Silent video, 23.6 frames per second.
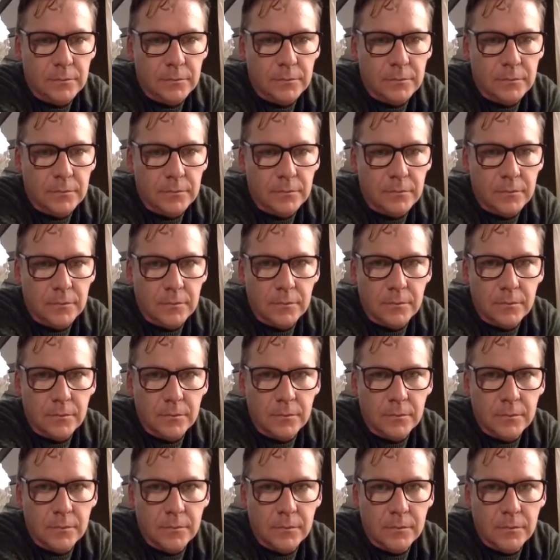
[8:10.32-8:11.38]

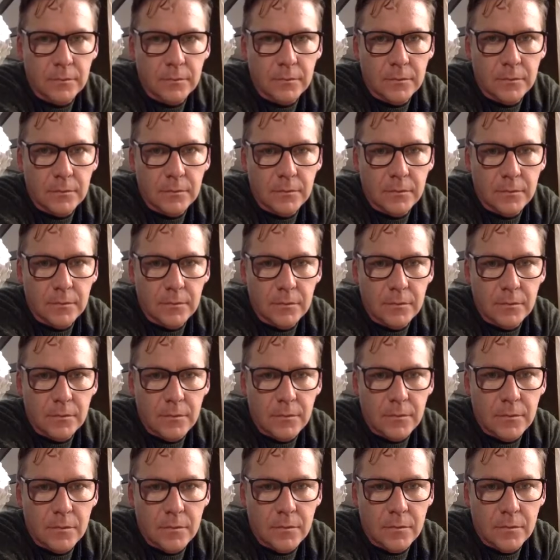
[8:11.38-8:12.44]

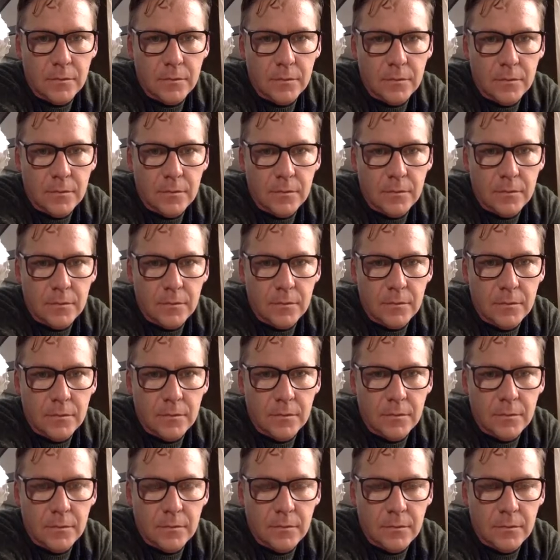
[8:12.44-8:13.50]

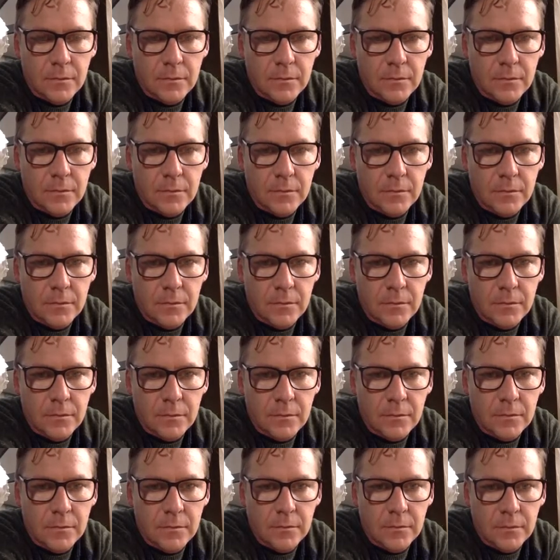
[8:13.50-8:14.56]

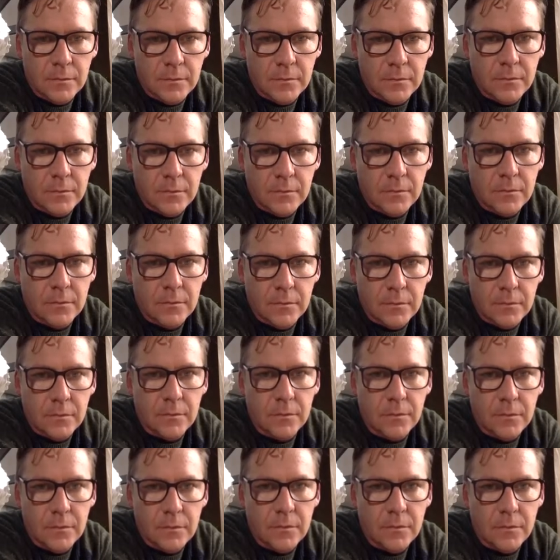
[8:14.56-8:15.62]

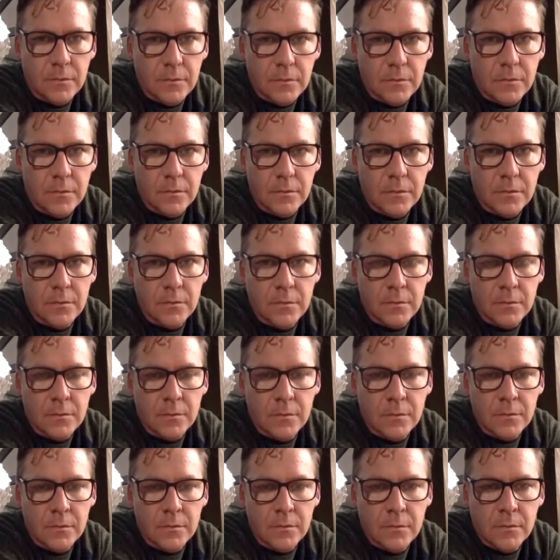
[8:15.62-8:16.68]

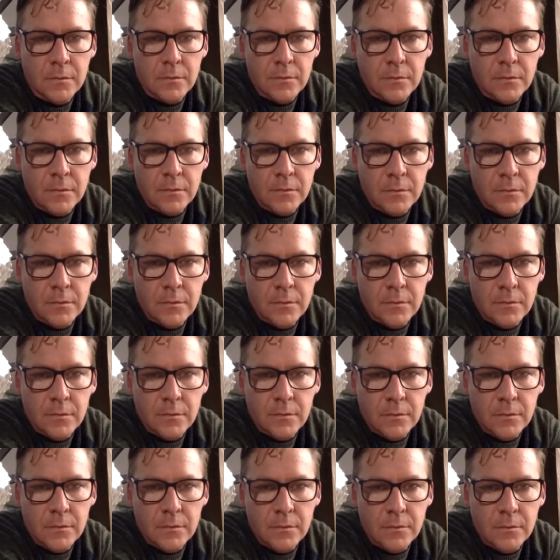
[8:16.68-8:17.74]

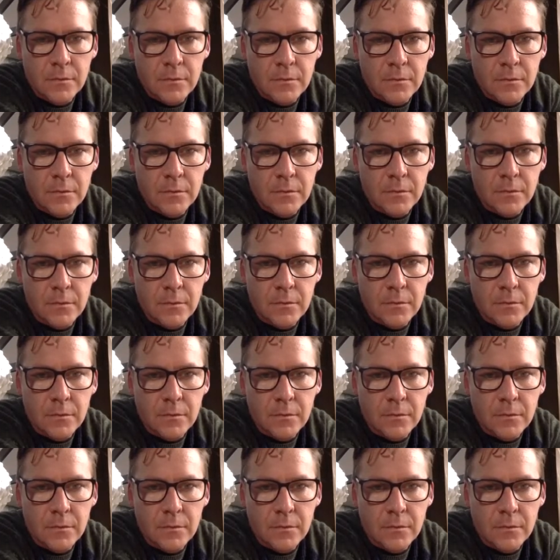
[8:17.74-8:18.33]
(silent)